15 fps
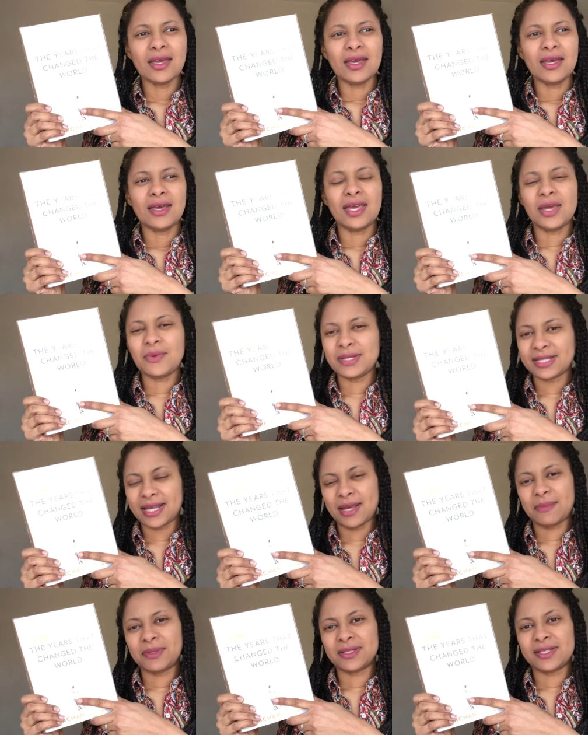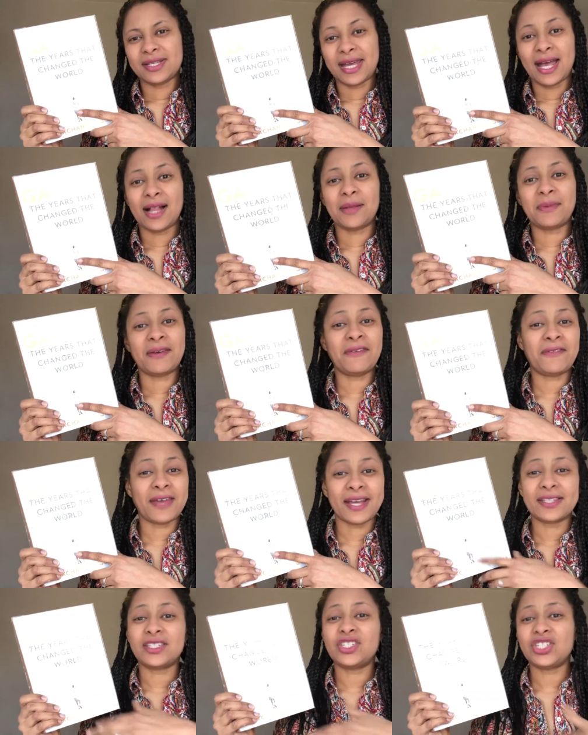he was able to help
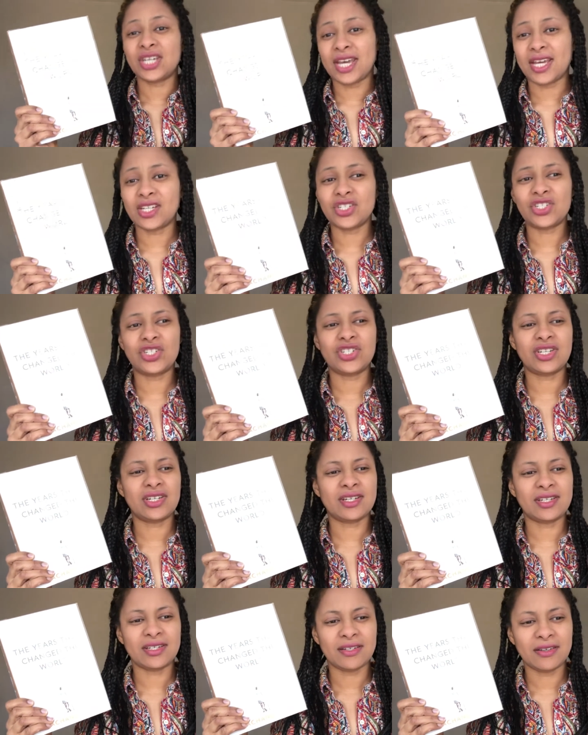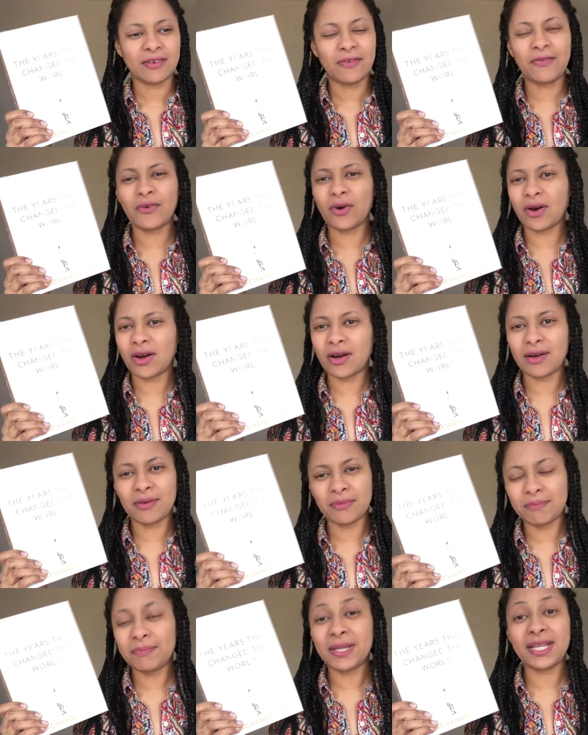affect change for
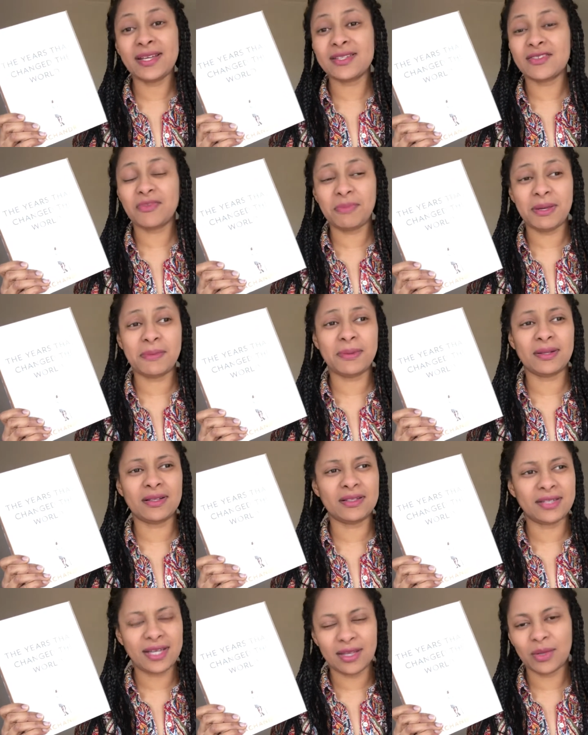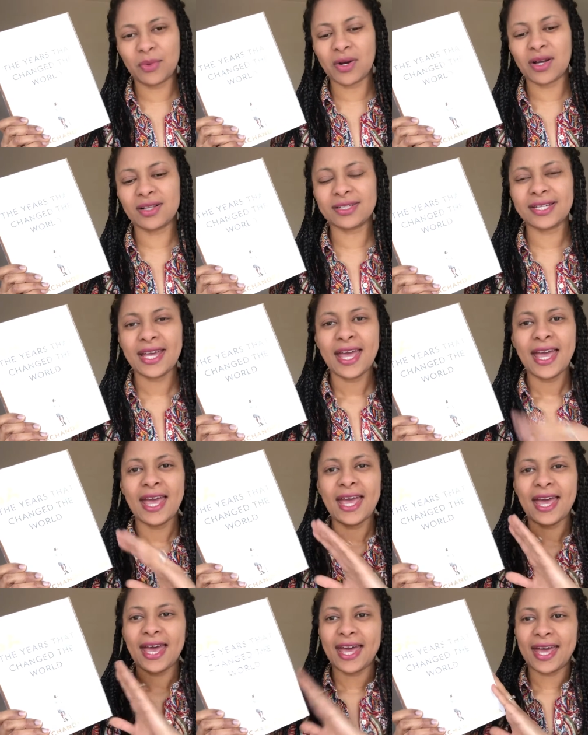billions of people in the world.
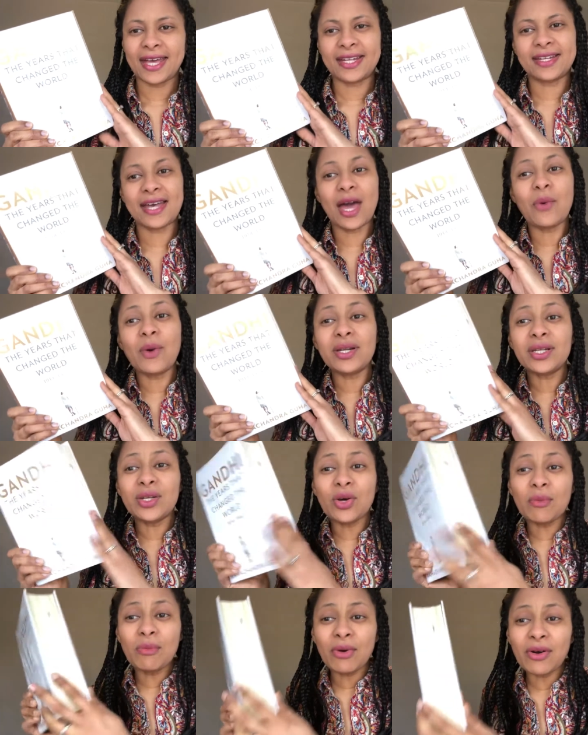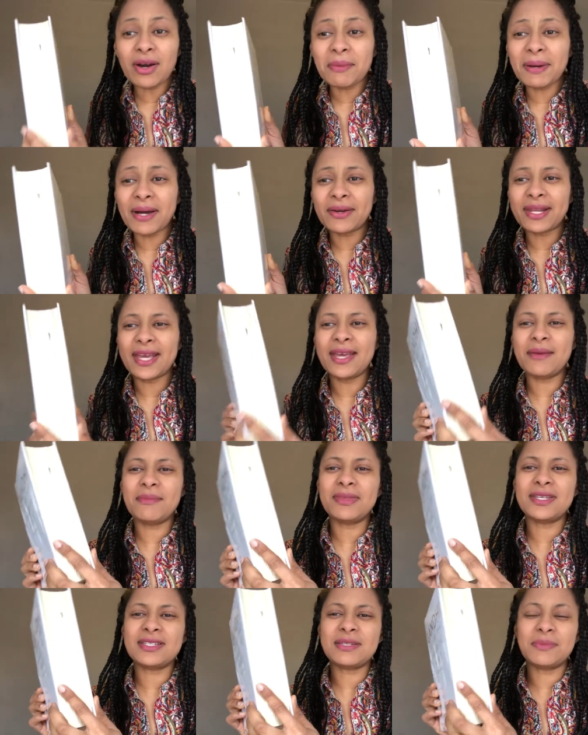And I want to know more about
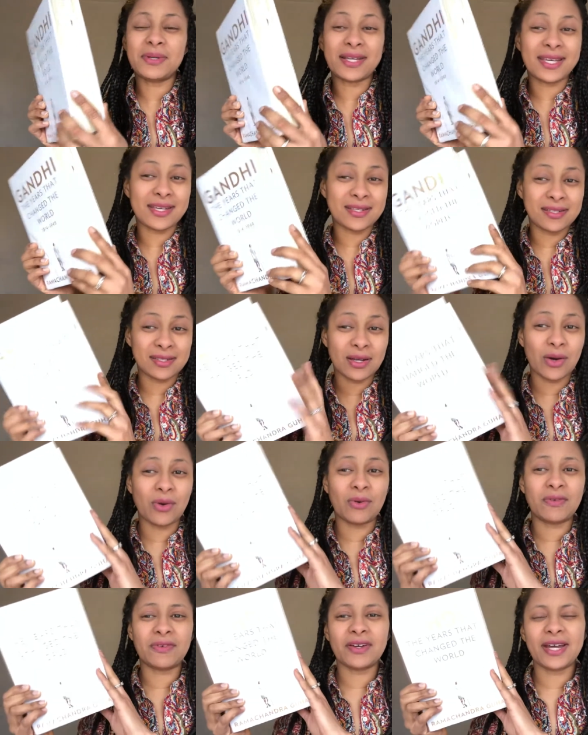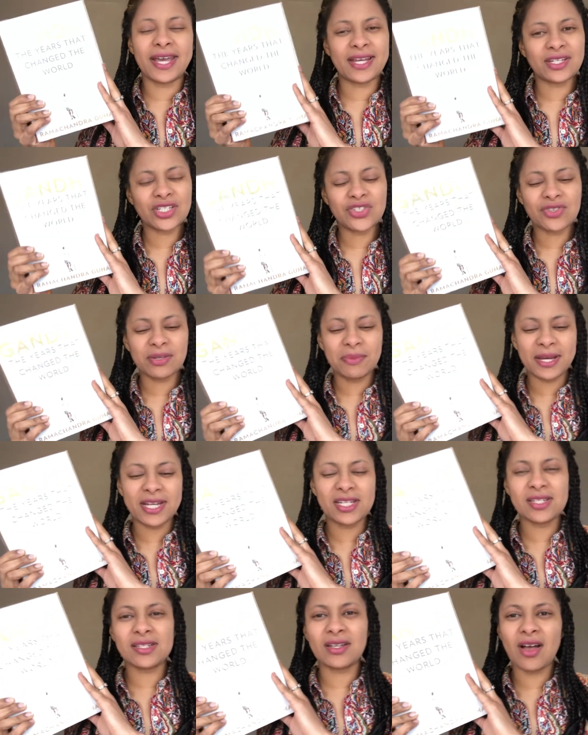him. This book is over 800
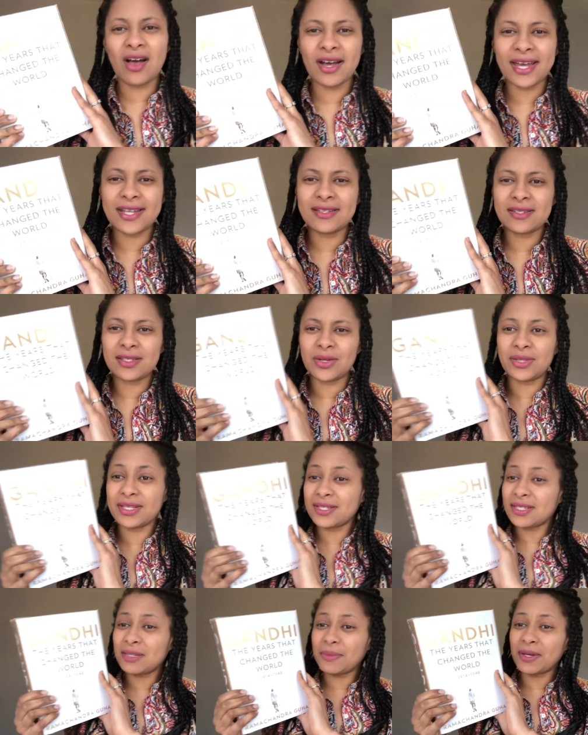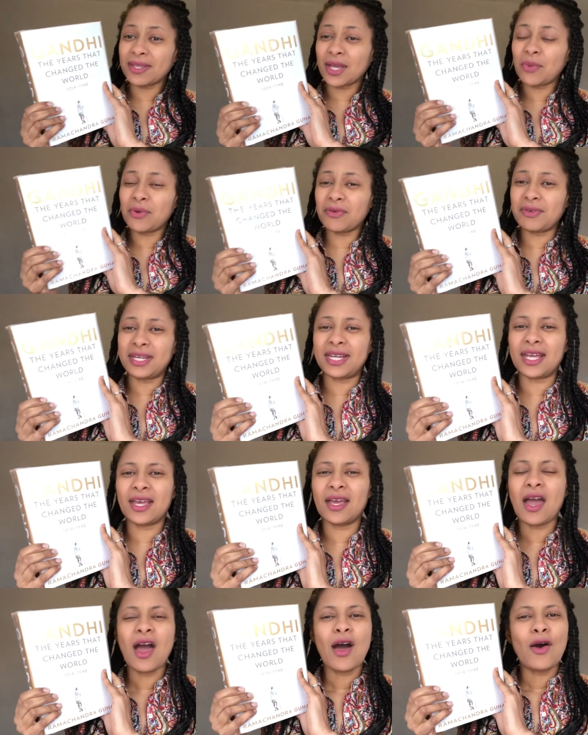pages long. And so this is a book that we're
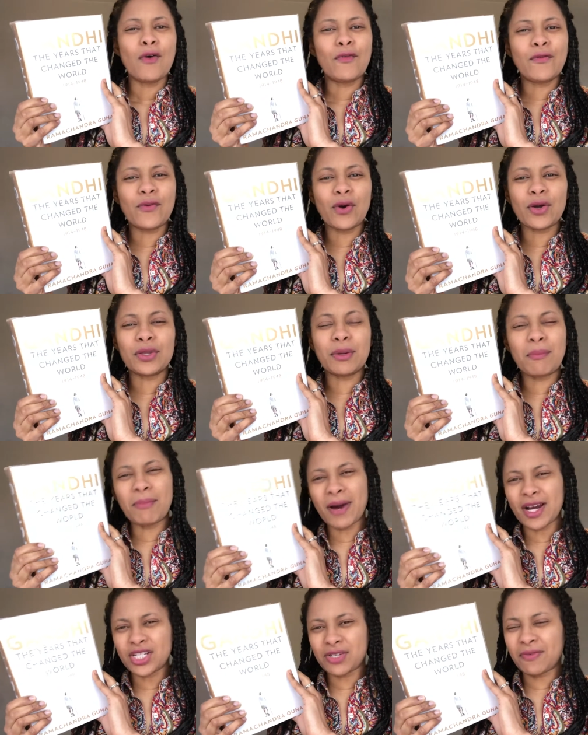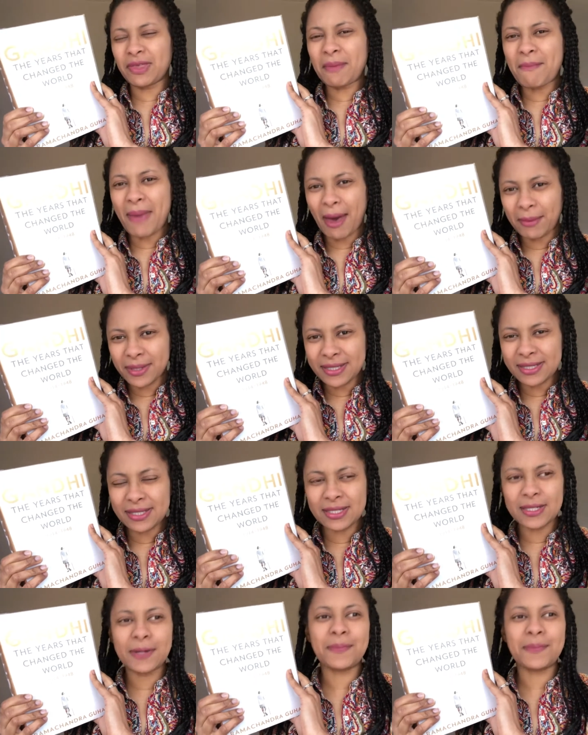reading for the March of the Mammoths,